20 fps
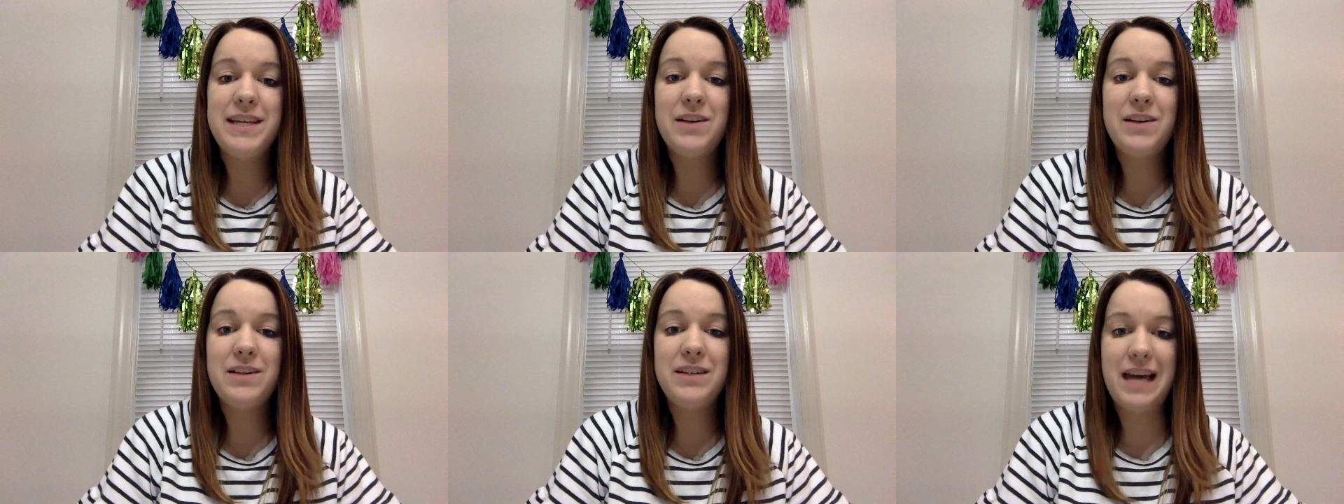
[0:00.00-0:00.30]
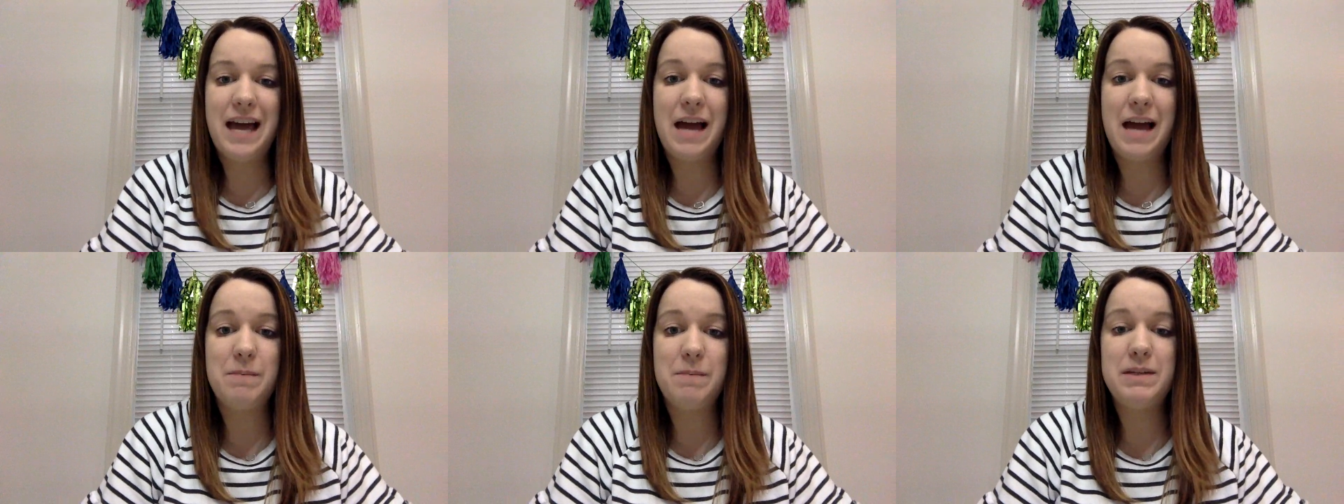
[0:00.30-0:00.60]
tell
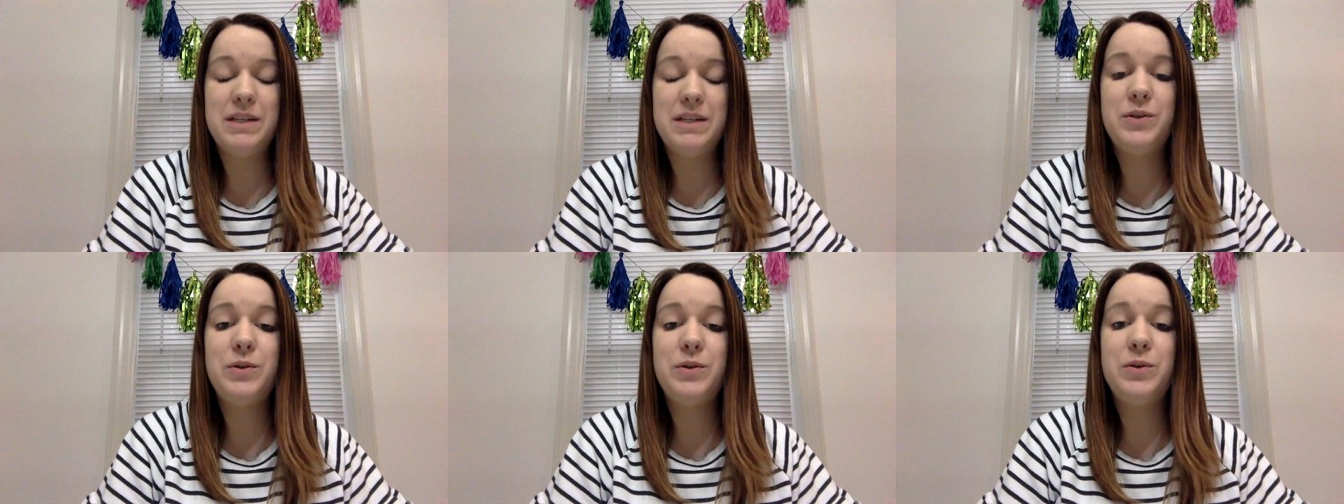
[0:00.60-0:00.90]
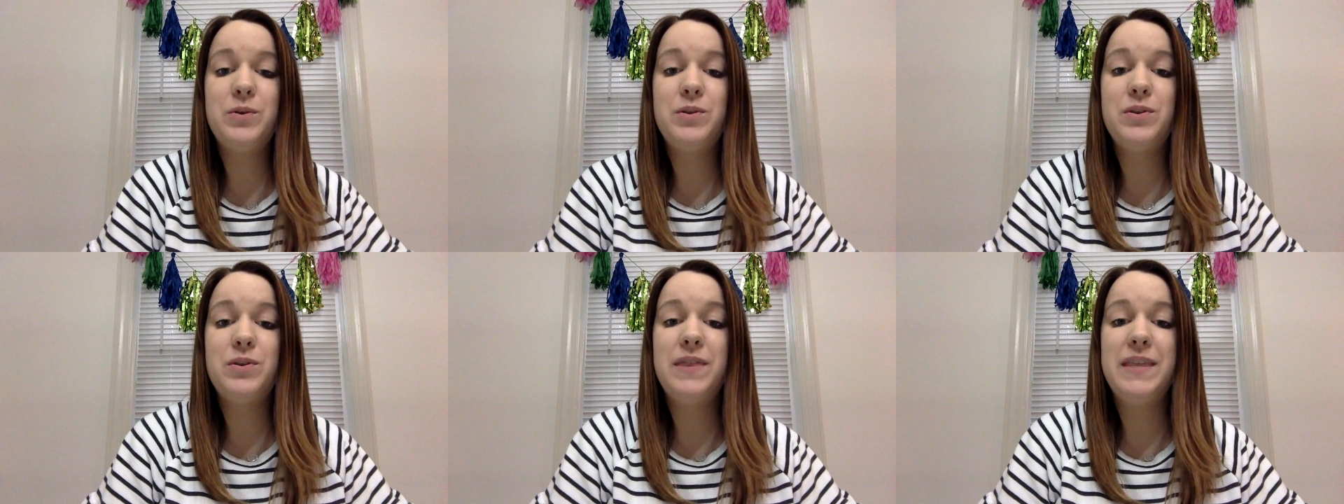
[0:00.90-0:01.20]
time
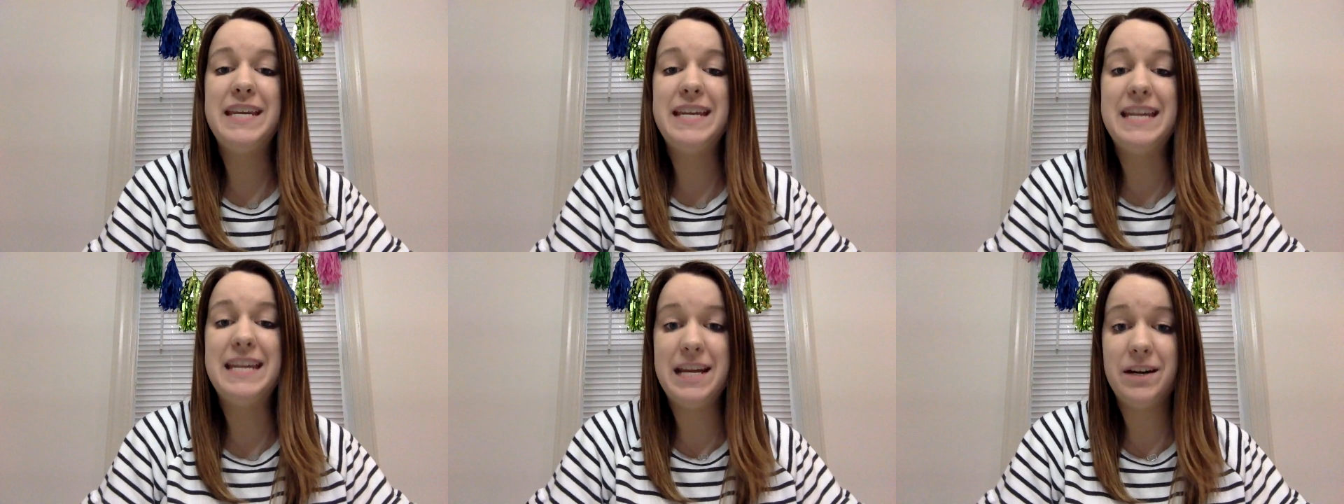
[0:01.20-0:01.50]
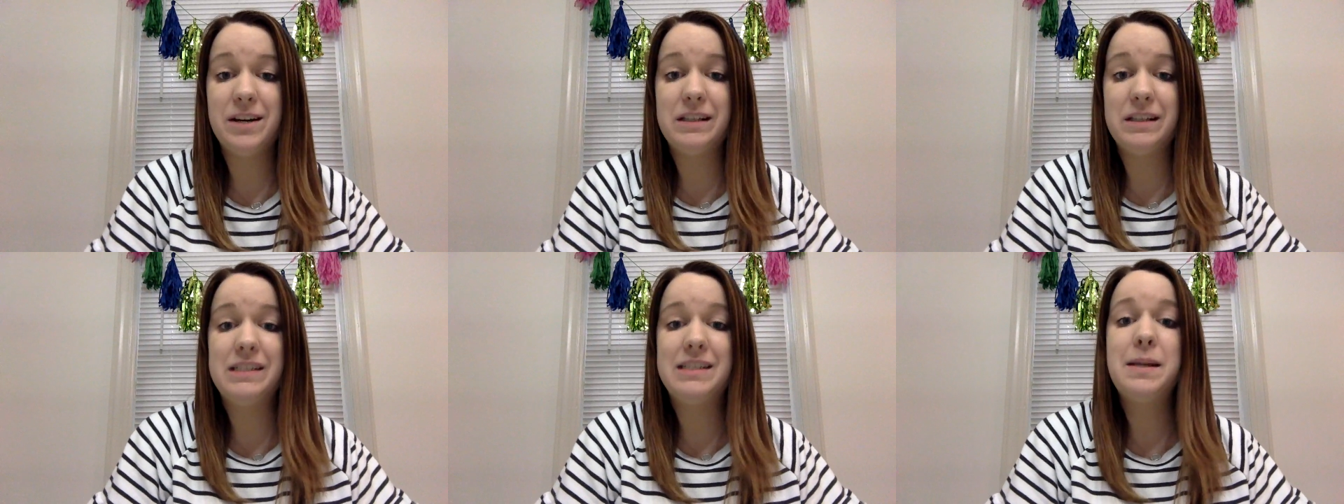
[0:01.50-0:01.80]
to the
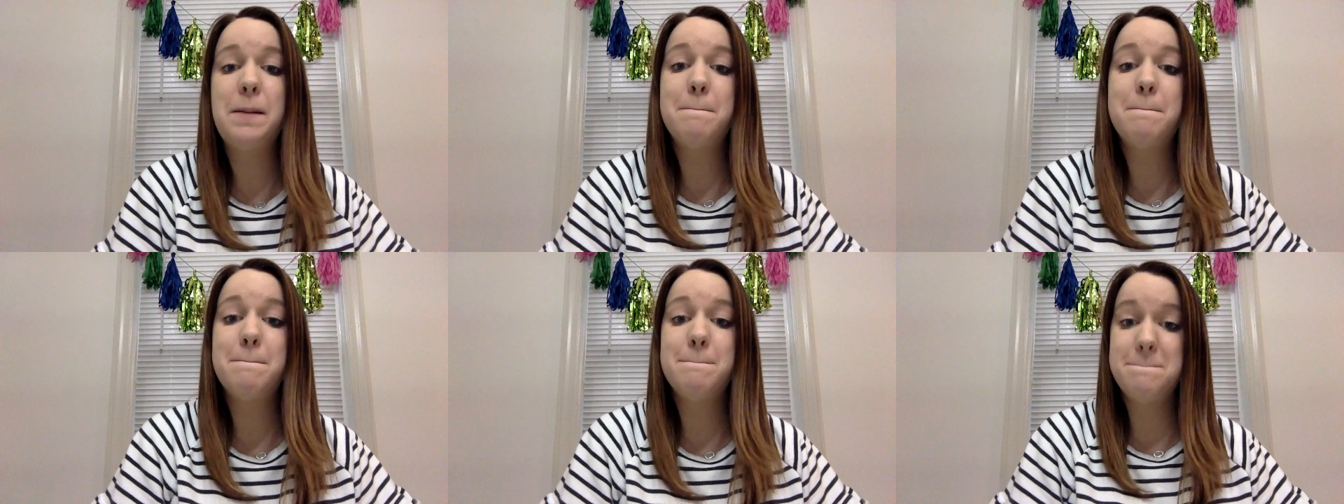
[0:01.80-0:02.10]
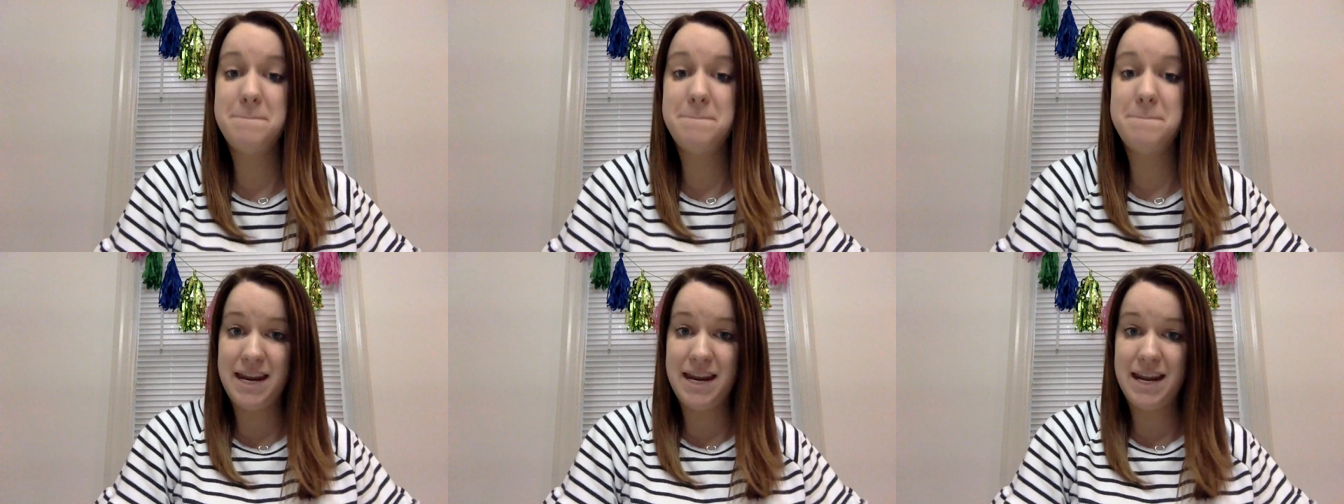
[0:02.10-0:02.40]
nearest
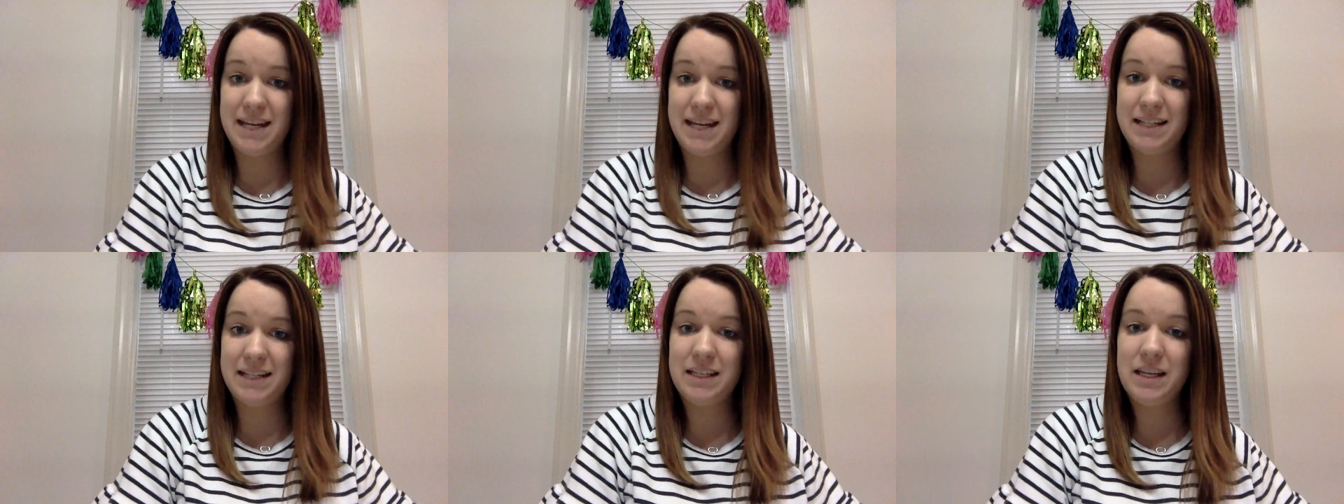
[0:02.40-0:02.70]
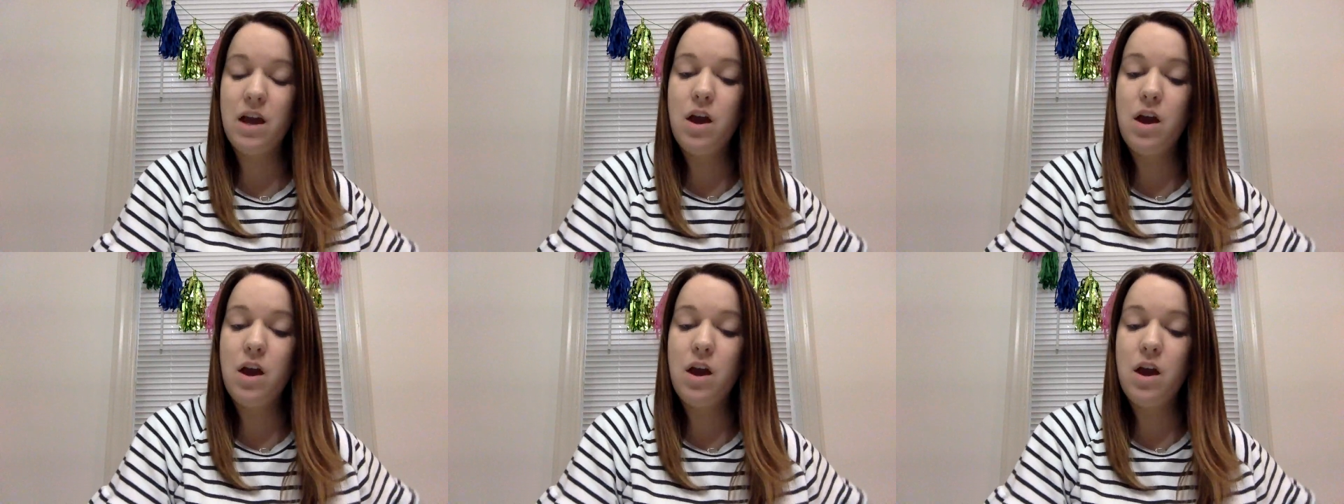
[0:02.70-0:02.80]
minute.